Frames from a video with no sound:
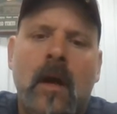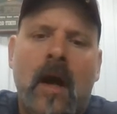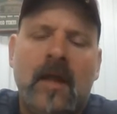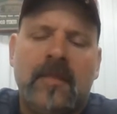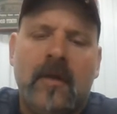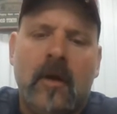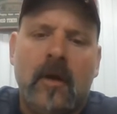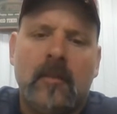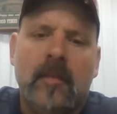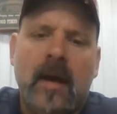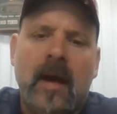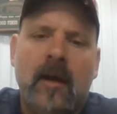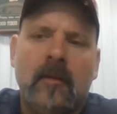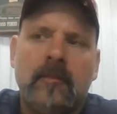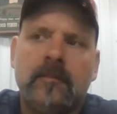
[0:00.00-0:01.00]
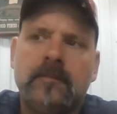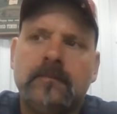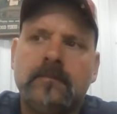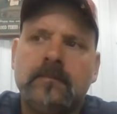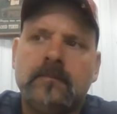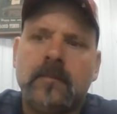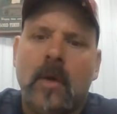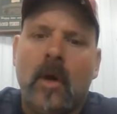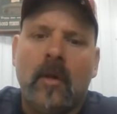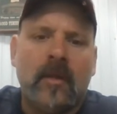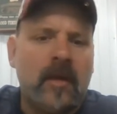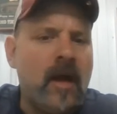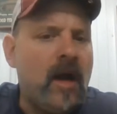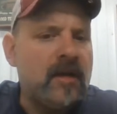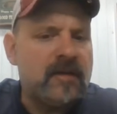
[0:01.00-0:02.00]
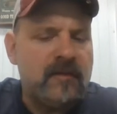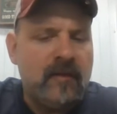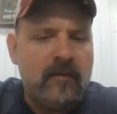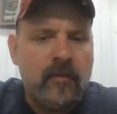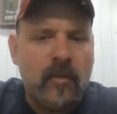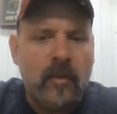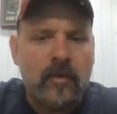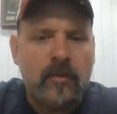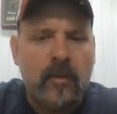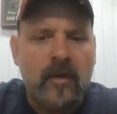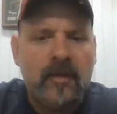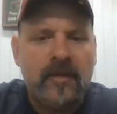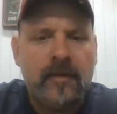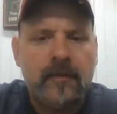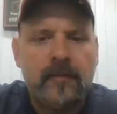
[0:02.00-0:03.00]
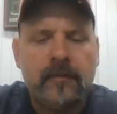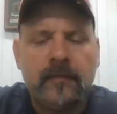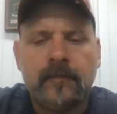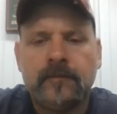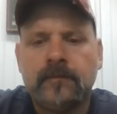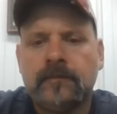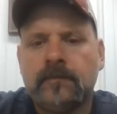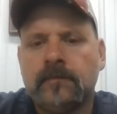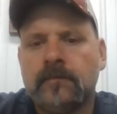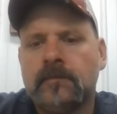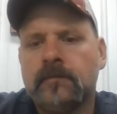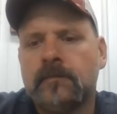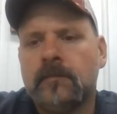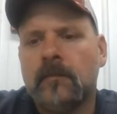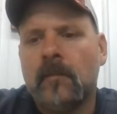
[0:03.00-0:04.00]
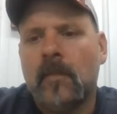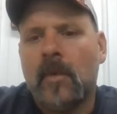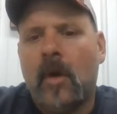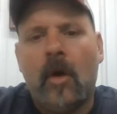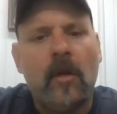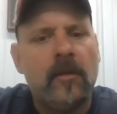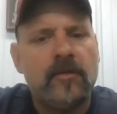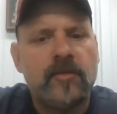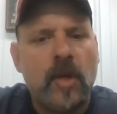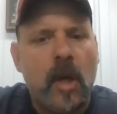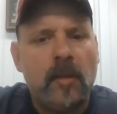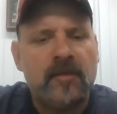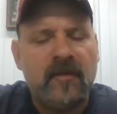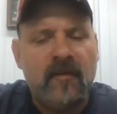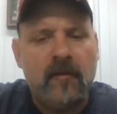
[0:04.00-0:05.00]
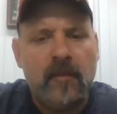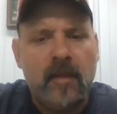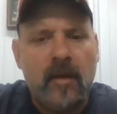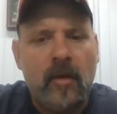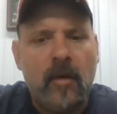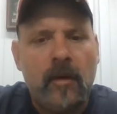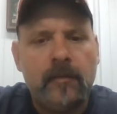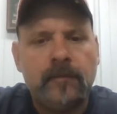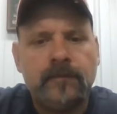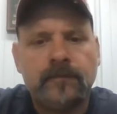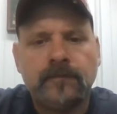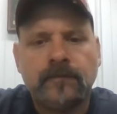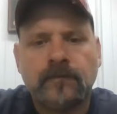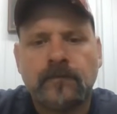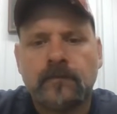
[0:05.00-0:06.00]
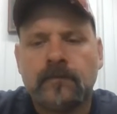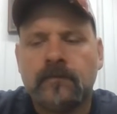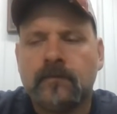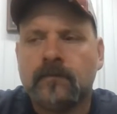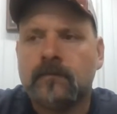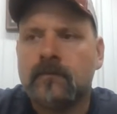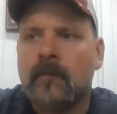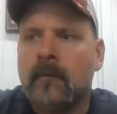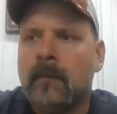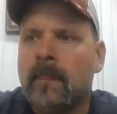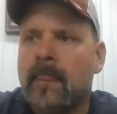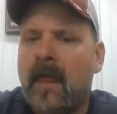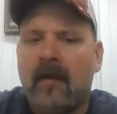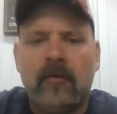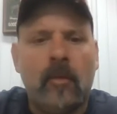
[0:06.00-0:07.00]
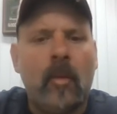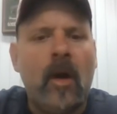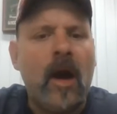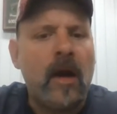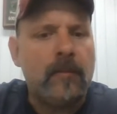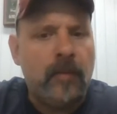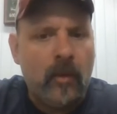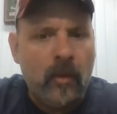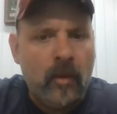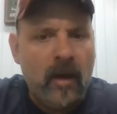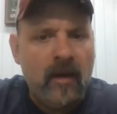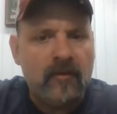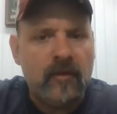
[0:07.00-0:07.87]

I thought about all the guys I've ever worked with, all the jobs I've ever been on, every wire pull I